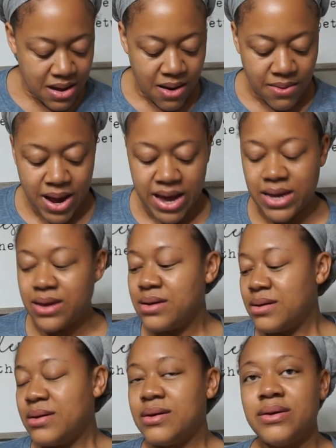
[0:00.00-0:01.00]
All right,
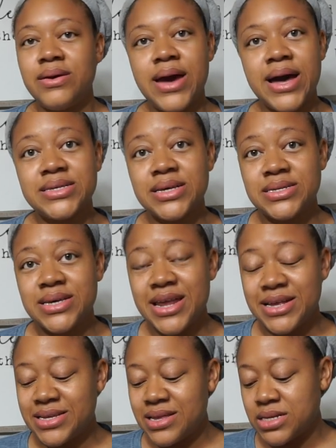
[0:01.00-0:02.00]
you guys, let's get
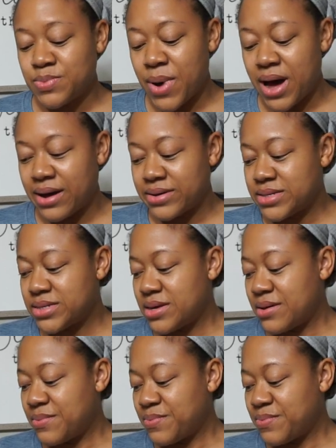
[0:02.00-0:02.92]
into this box.